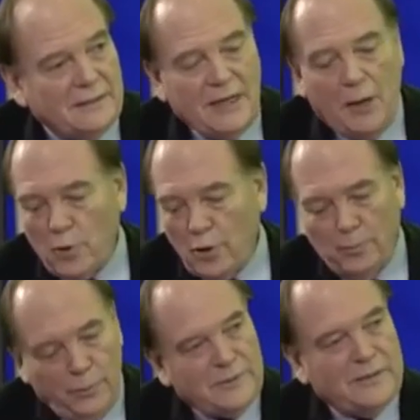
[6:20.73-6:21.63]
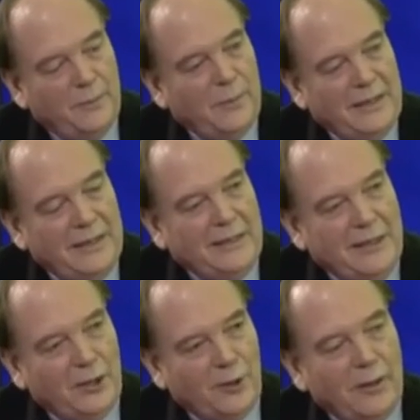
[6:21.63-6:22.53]
It's not we're going to put something in
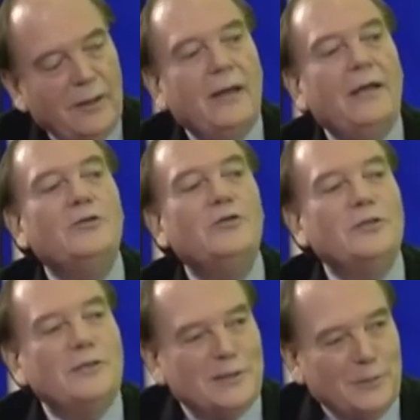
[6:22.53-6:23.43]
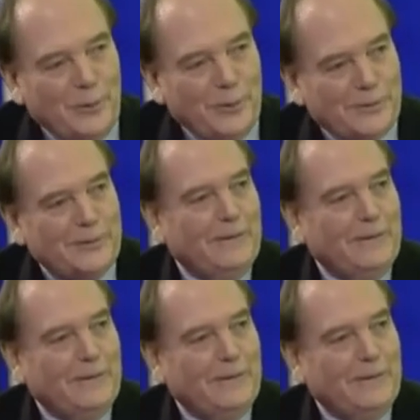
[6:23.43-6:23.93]
here and it just disappears.